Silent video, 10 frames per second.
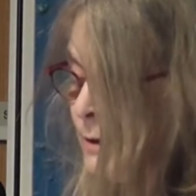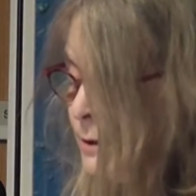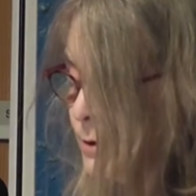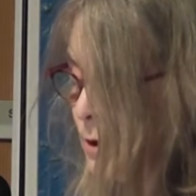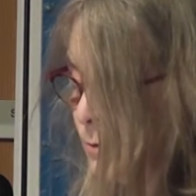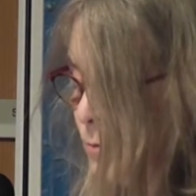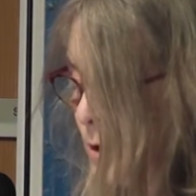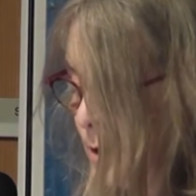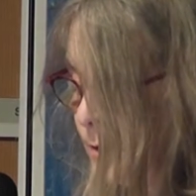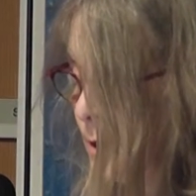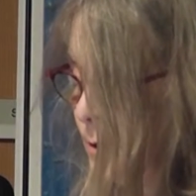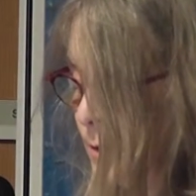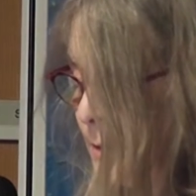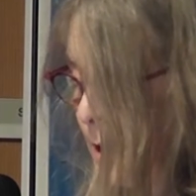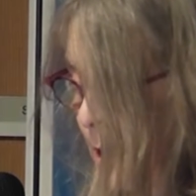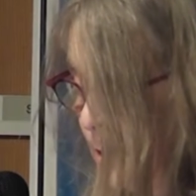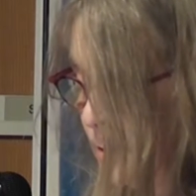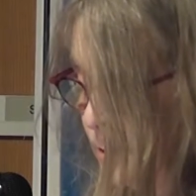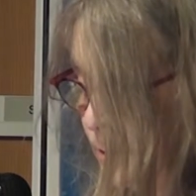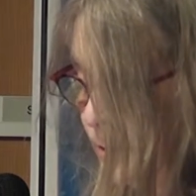and does not want to be
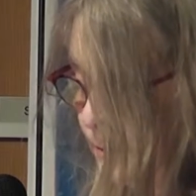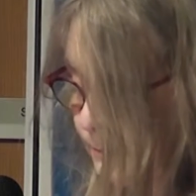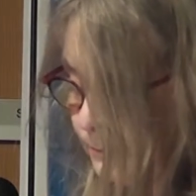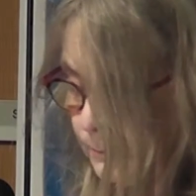held.